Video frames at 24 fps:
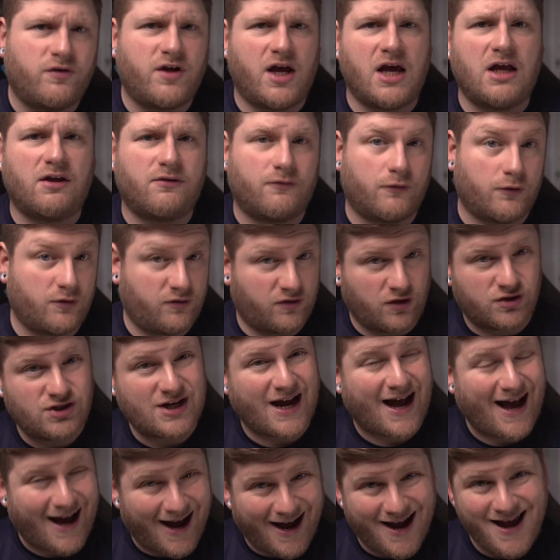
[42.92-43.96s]
case for such
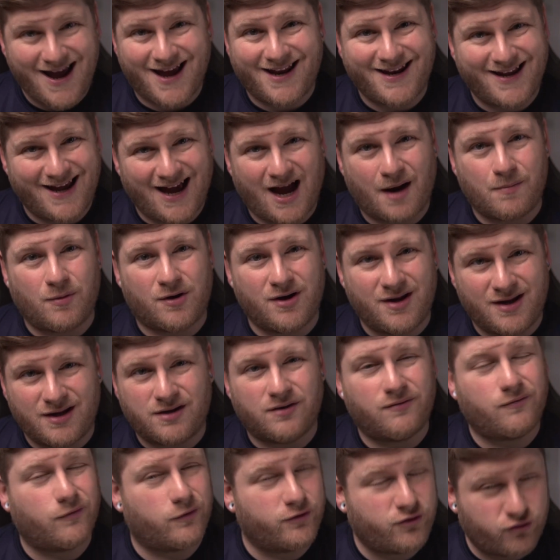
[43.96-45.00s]
a high-end camera
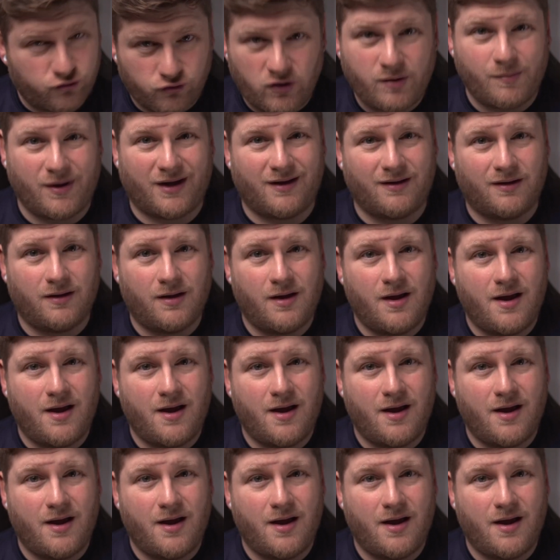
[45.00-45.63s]
needed for streaming,